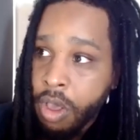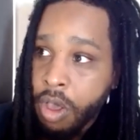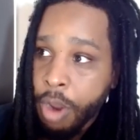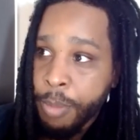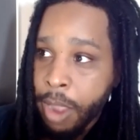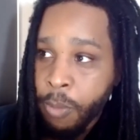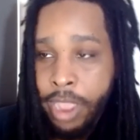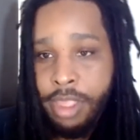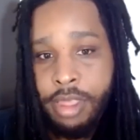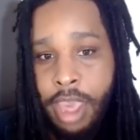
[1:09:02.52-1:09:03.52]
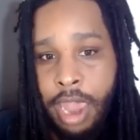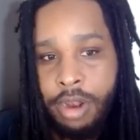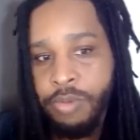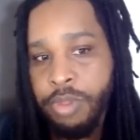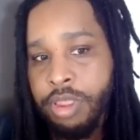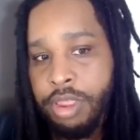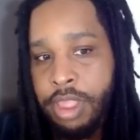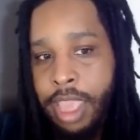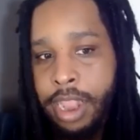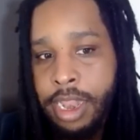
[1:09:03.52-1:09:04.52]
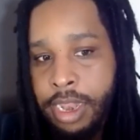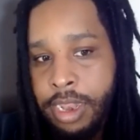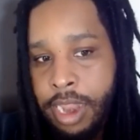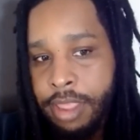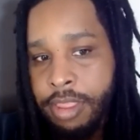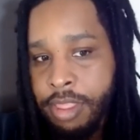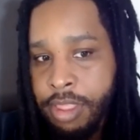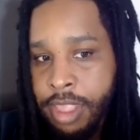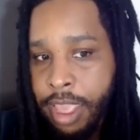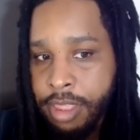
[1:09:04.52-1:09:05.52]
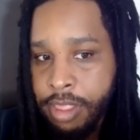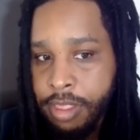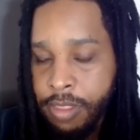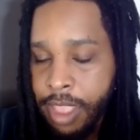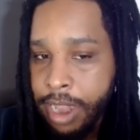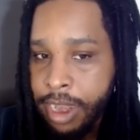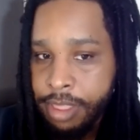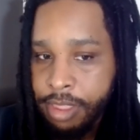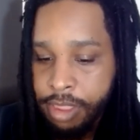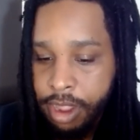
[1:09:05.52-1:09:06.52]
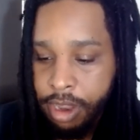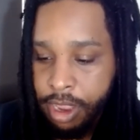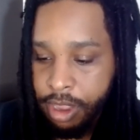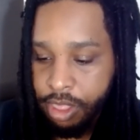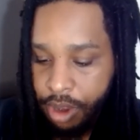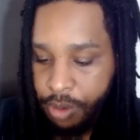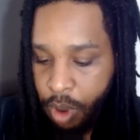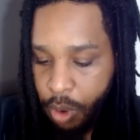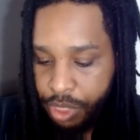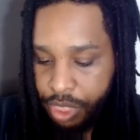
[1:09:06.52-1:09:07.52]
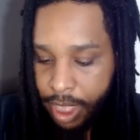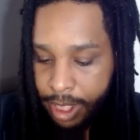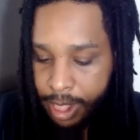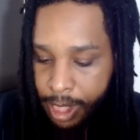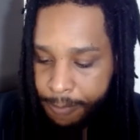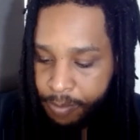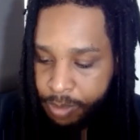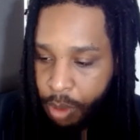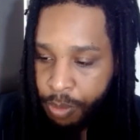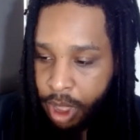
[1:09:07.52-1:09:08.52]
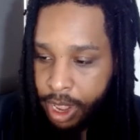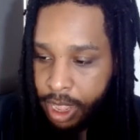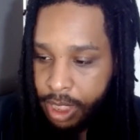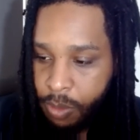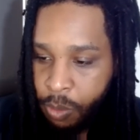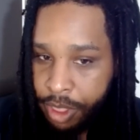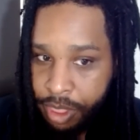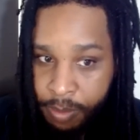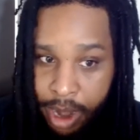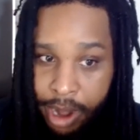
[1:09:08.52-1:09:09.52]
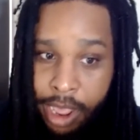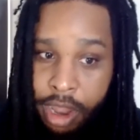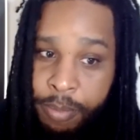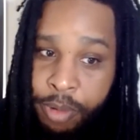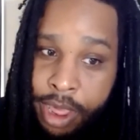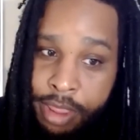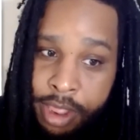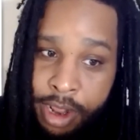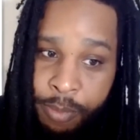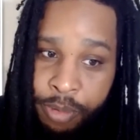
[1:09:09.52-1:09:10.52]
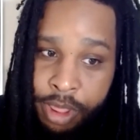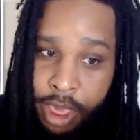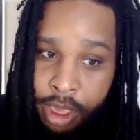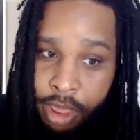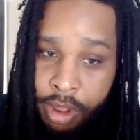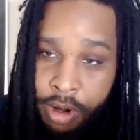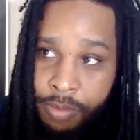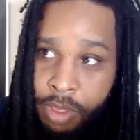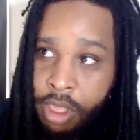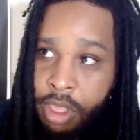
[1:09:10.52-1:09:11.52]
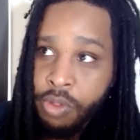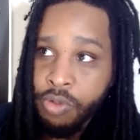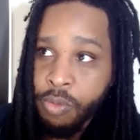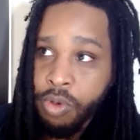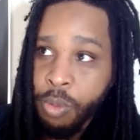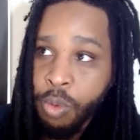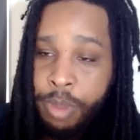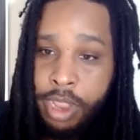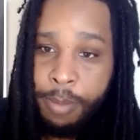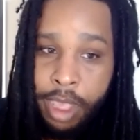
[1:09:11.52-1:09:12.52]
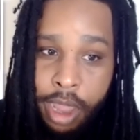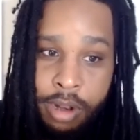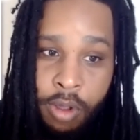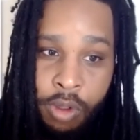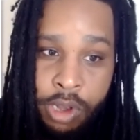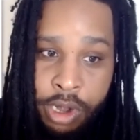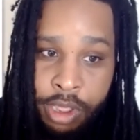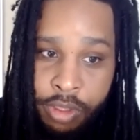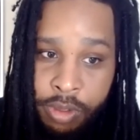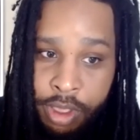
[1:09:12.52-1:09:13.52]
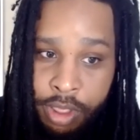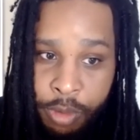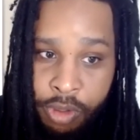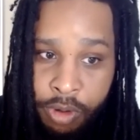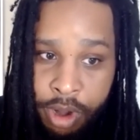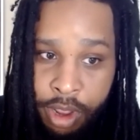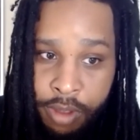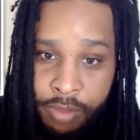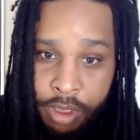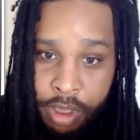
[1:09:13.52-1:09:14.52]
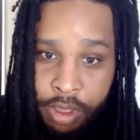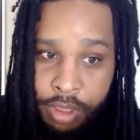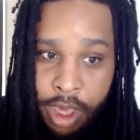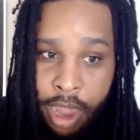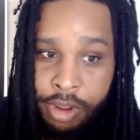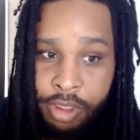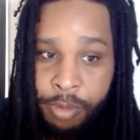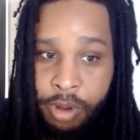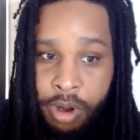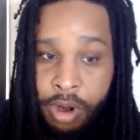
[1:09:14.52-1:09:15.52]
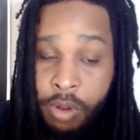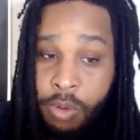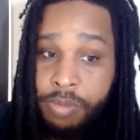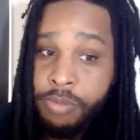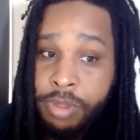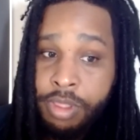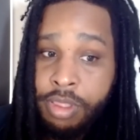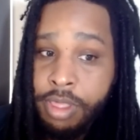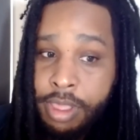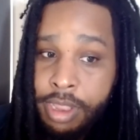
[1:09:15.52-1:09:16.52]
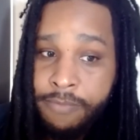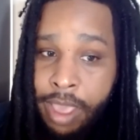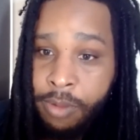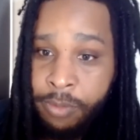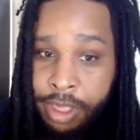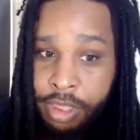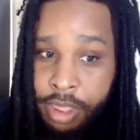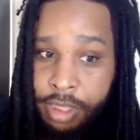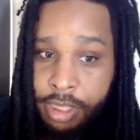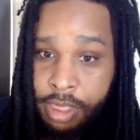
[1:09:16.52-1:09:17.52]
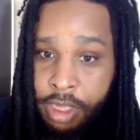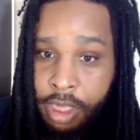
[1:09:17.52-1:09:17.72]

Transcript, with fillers: are by white scholars, which is not, necess- not, not necessarily anything wrong with that. But with Mary Ellen Pleasant in particular, there's a, a, woman named Helen Holdridge who did the majority of the scholarship on her, who was an avowed racist,